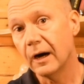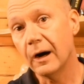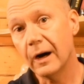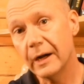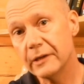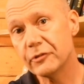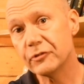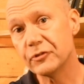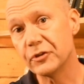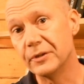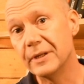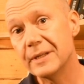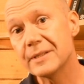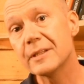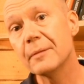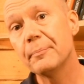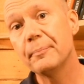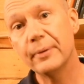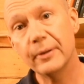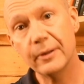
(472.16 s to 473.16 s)
Hydrogen
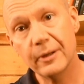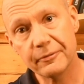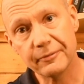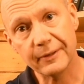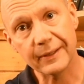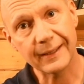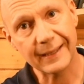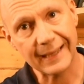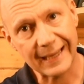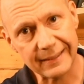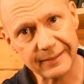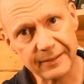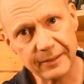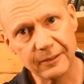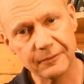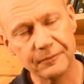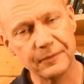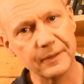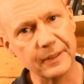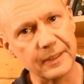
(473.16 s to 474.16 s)
is the perfect
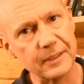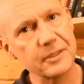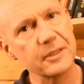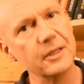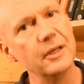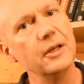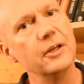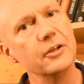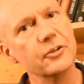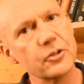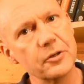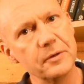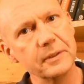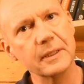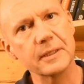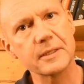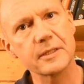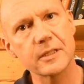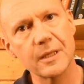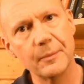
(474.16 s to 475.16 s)
candidate for this.
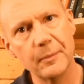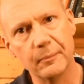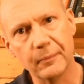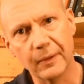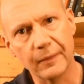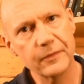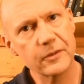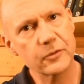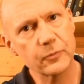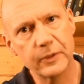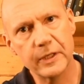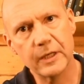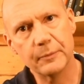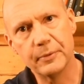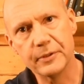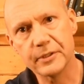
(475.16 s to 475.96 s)
During the summer months, when you're